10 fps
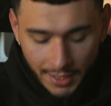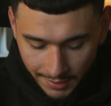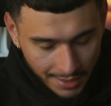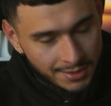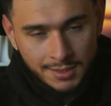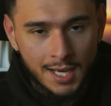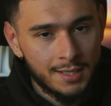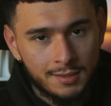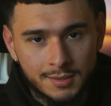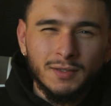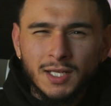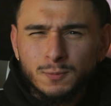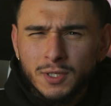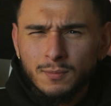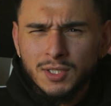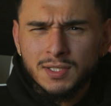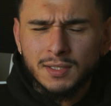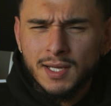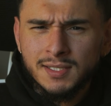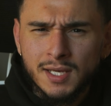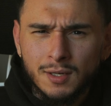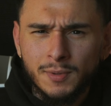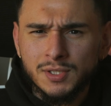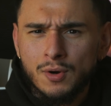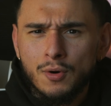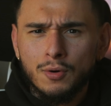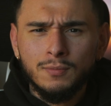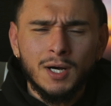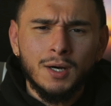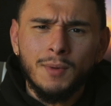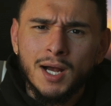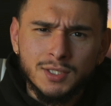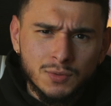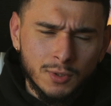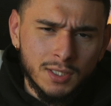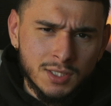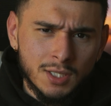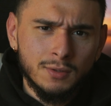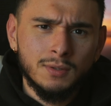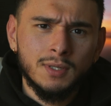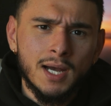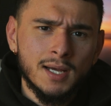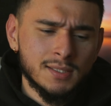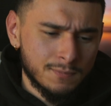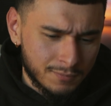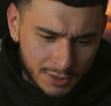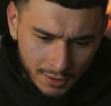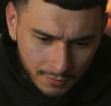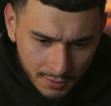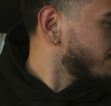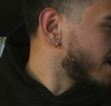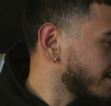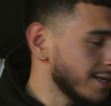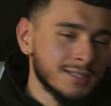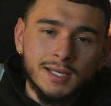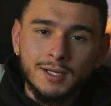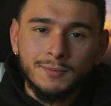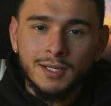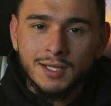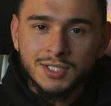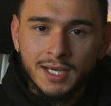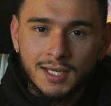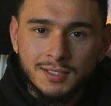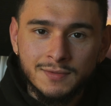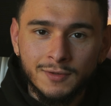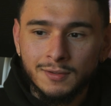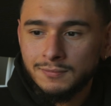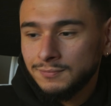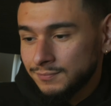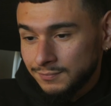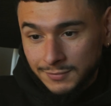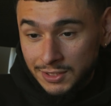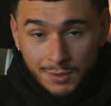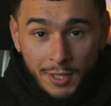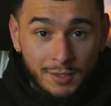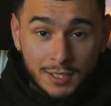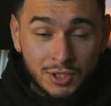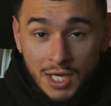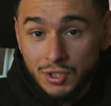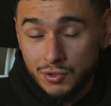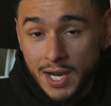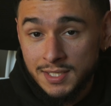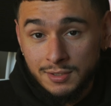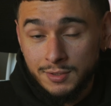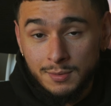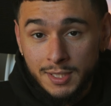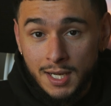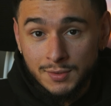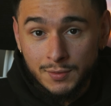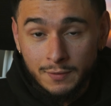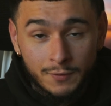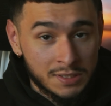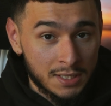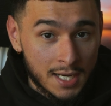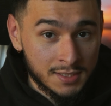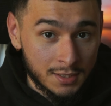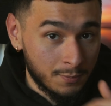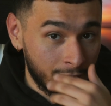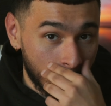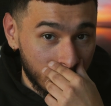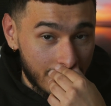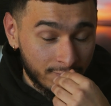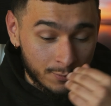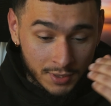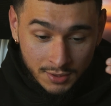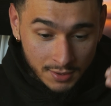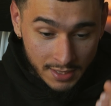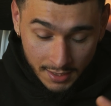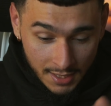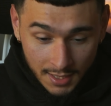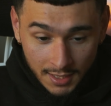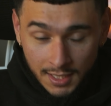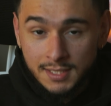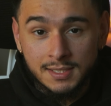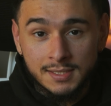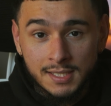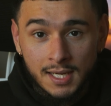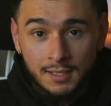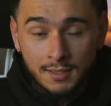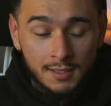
and that's just how it is. That's pretty much the desk setup as a whole. I just wanted to share with you guys, you know, my desk setup that I changed from, it can change drastically, to be honest with you. If you guys see the before and after pictures, like, it is insane.